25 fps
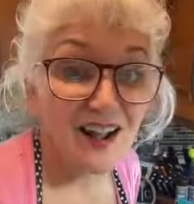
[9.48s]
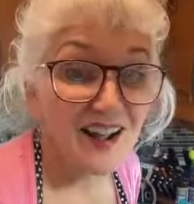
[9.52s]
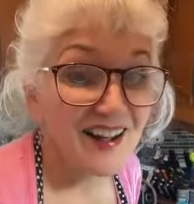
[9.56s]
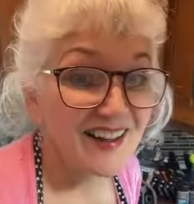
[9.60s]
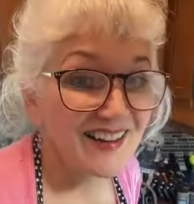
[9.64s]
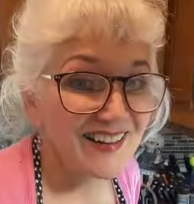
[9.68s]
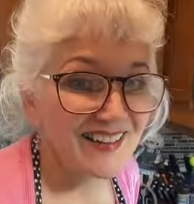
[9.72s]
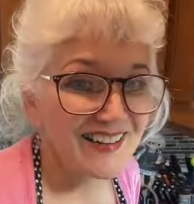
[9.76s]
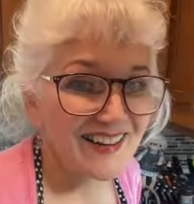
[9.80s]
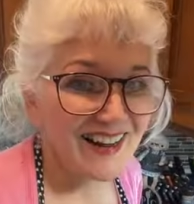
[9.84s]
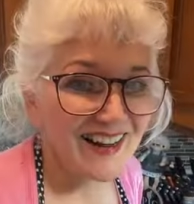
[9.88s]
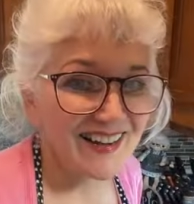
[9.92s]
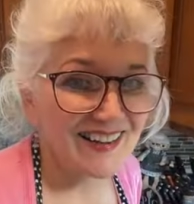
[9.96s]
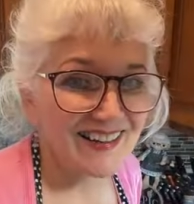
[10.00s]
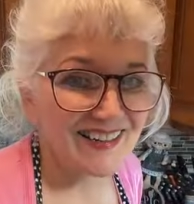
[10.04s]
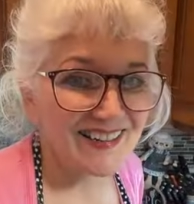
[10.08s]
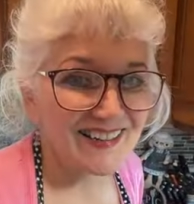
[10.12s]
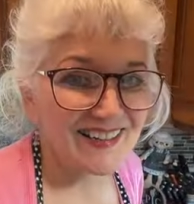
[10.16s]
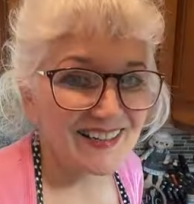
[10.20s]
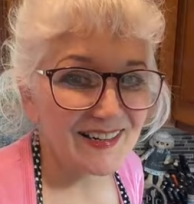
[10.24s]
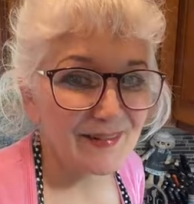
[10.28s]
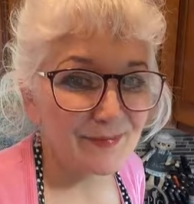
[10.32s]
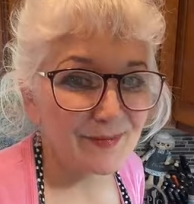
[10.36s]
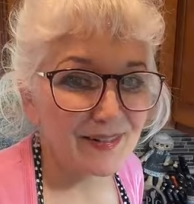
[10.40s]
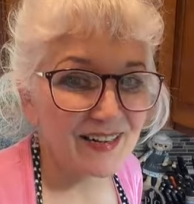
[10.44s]
Ah, now you
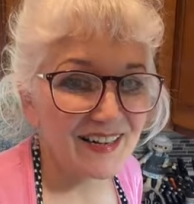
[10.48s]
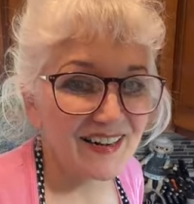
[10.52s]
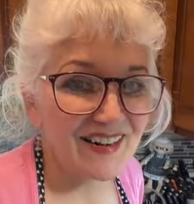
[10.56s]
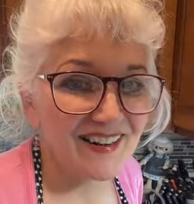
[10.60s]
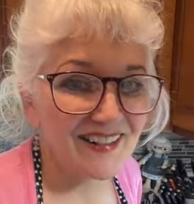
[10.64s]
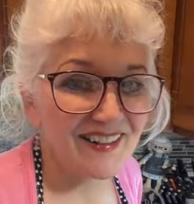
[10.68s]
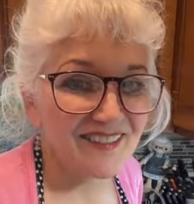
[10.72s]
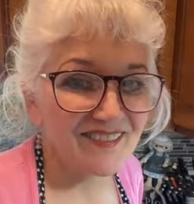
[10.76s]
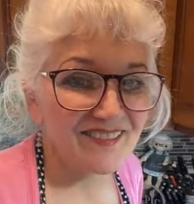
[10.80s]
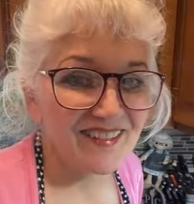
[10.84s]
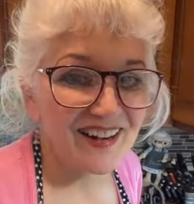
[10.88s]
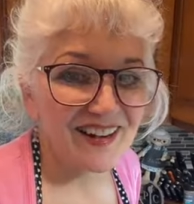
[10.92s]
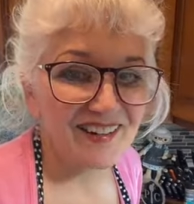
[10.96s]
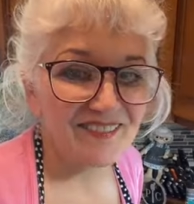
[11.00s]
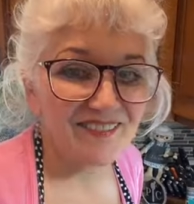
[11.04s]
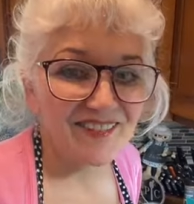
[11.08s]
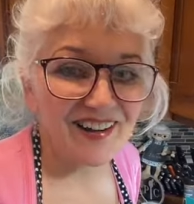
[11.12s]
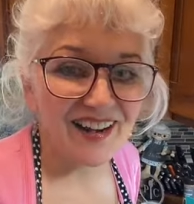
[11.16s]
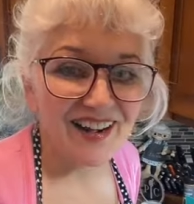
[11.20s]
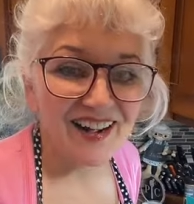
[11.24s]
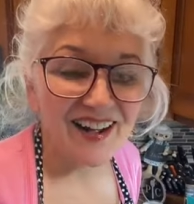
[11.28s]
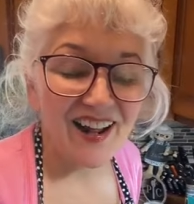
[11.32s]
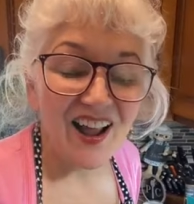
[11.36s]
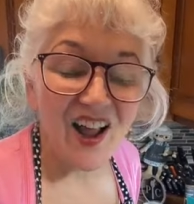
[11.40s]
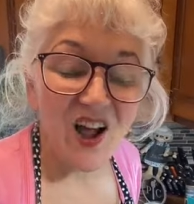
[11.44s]
see me on the right
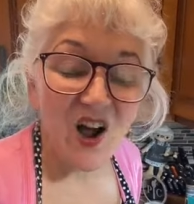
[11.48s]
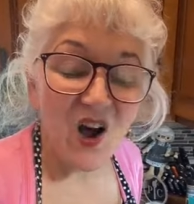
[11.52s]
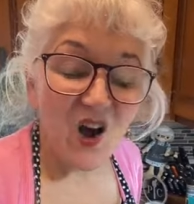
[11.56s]
way.